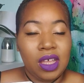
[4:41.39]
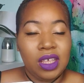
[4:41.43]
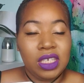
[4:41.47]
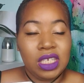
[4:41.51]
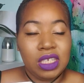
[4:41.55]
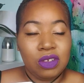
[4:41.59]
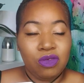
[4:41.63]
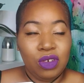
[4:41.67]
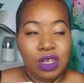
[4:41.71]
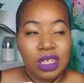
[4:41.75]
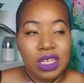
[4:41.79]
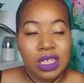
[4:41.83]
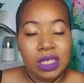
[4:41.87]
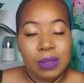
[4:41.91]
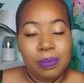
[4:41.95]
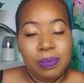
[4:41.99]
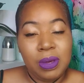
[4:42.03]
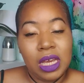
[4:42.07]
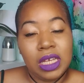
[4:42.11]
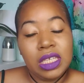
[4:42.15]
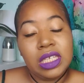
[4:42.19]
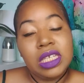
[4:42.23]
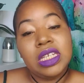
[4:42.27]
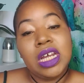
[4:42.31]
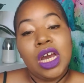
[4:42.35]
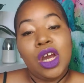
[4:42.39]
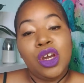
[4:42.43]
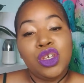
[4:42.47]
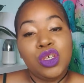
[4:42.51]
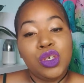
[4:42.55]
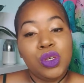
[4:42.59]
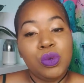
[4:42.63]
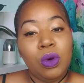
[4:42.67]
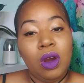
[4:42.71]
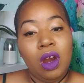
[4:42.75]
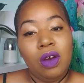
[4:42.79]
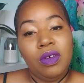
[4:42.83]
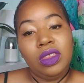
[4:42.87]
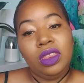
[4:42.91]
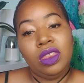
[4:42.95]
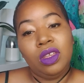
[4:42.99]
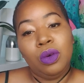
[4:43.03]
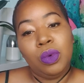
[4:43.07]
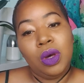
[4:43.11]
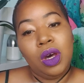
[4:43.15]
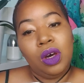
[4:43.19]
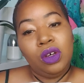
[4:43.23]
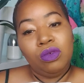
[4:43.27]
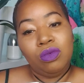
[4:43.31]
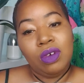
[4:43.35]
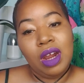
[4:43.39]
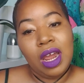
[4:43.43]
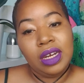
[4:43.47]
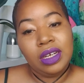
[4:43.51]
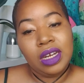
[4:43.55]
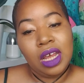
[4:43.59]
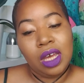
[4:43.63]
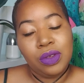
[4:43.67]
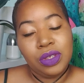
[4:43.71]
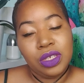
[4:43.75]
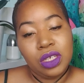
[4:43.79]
this really depicts in how you are in the world right now.